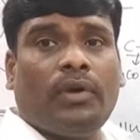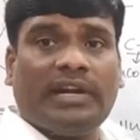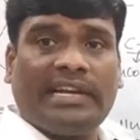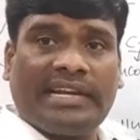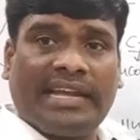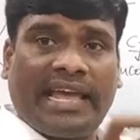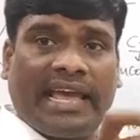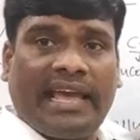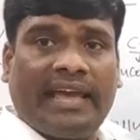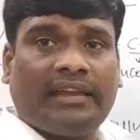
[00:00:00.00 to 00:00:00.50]

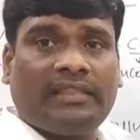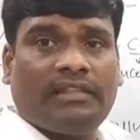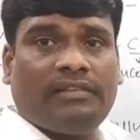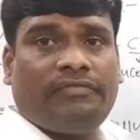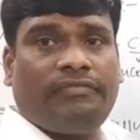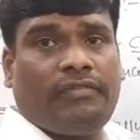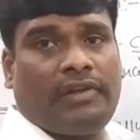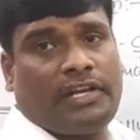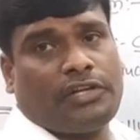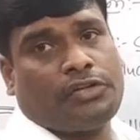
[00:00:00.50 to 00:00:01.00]
tear the
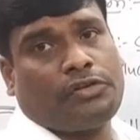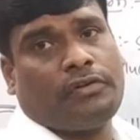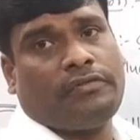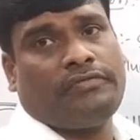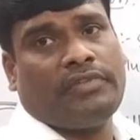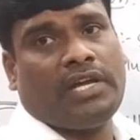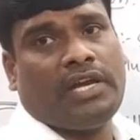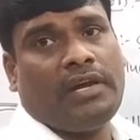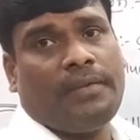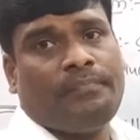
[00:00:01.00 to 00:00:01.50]
flesh
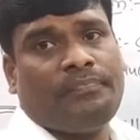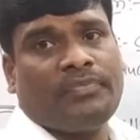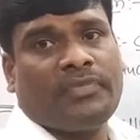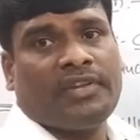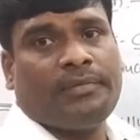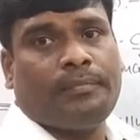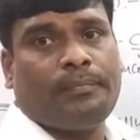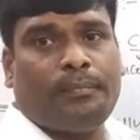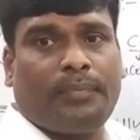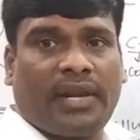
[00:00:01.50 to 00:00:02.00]
of the
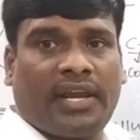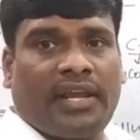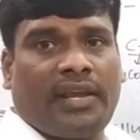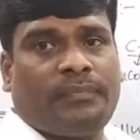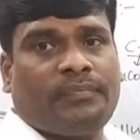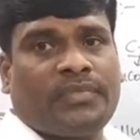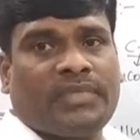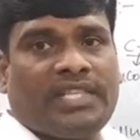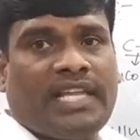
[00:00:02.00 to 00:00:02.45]
prey.